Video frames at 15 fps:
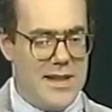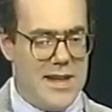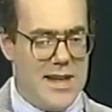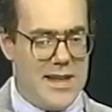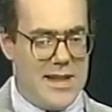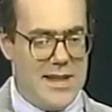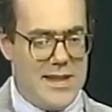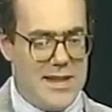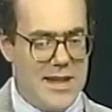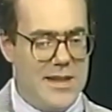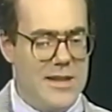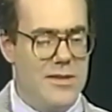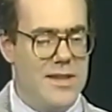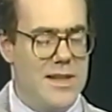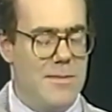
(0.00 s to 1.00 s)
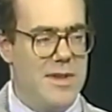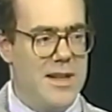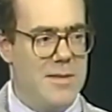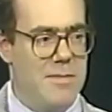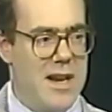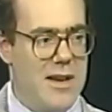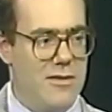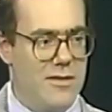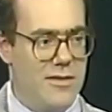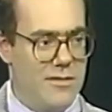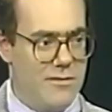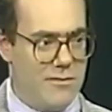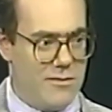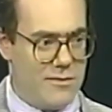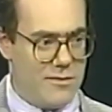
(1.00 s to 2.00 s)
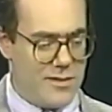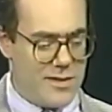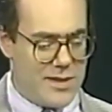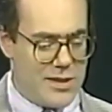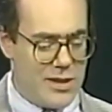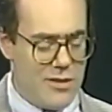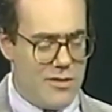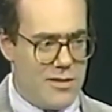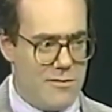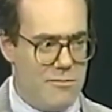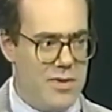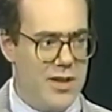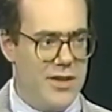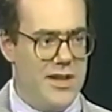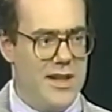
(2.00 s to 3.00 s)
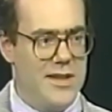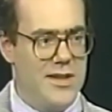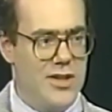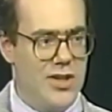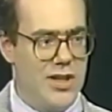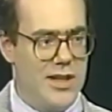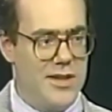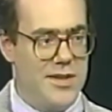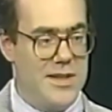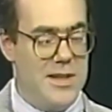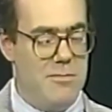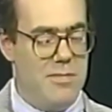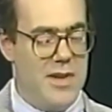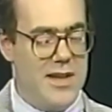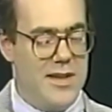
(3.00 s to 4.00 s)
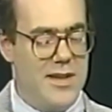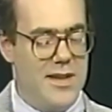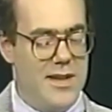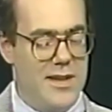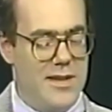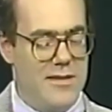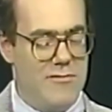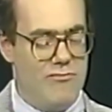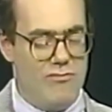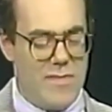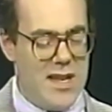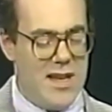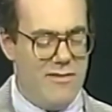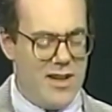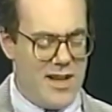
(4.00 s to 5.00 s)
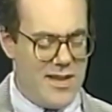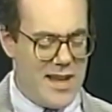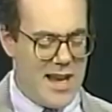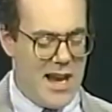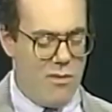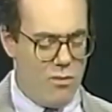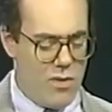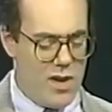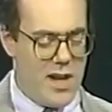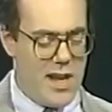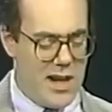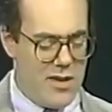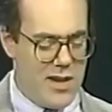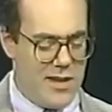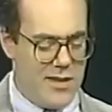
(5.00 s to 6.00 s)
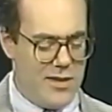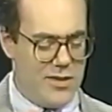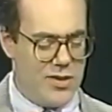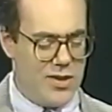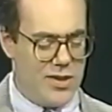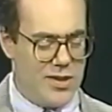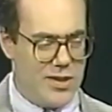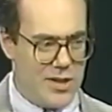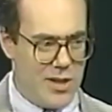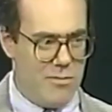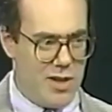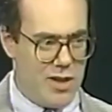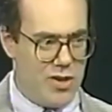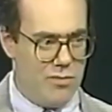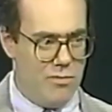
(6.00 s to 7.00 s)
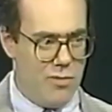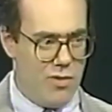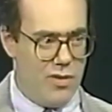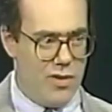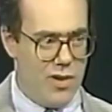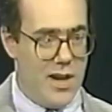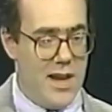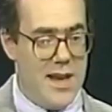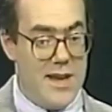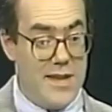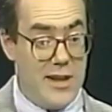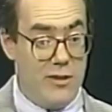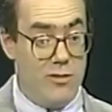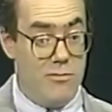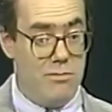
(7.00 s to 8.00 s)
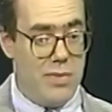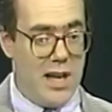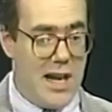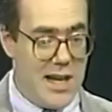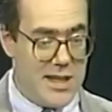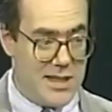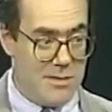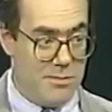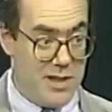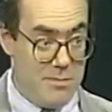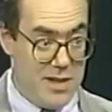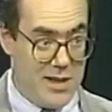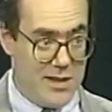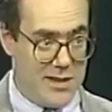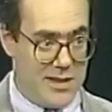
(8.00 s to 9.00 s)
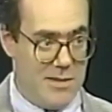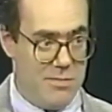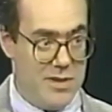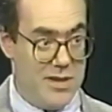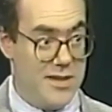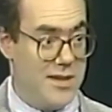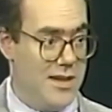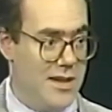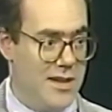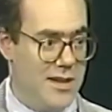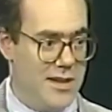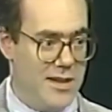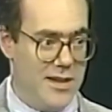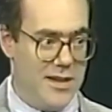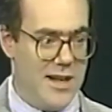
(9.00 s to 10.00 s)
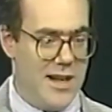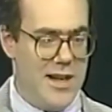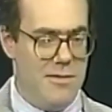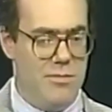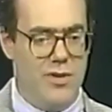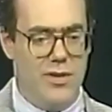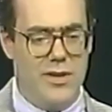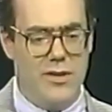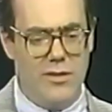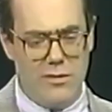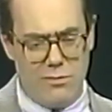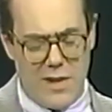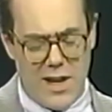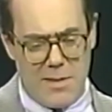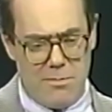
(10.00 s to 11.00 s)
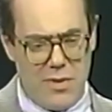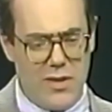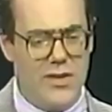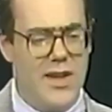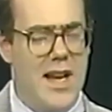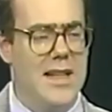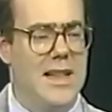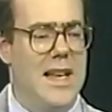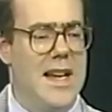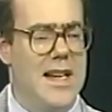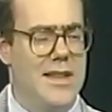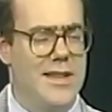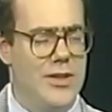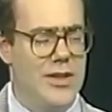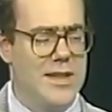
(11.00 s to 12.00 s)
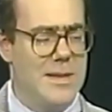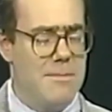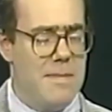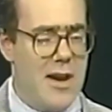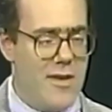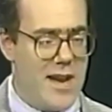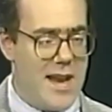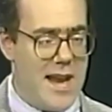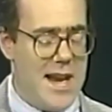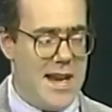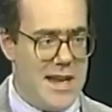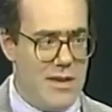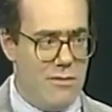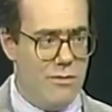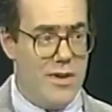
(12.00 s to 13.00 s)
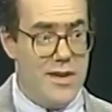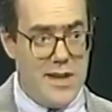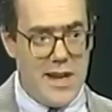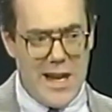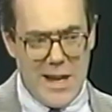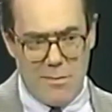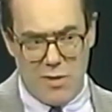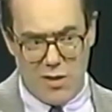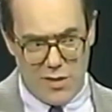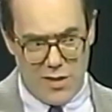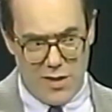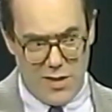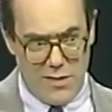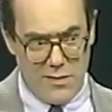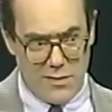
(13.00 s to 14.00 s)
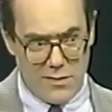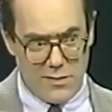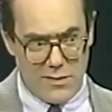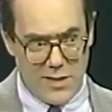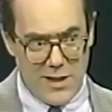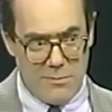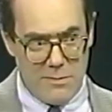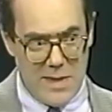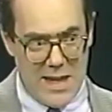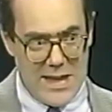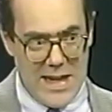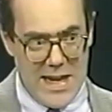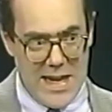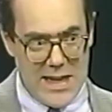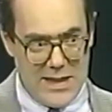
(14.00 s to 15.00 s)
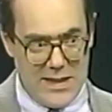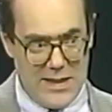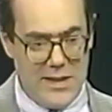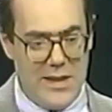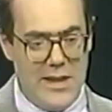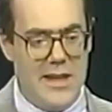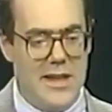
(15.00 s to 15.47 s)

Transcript: I can tell you something about certain buildings in Chelsea, but even in that one area, there's just so much more than could possibly be encompassed in a guidebook. You could write a book that length just about any one neighborhood, in Manhattan,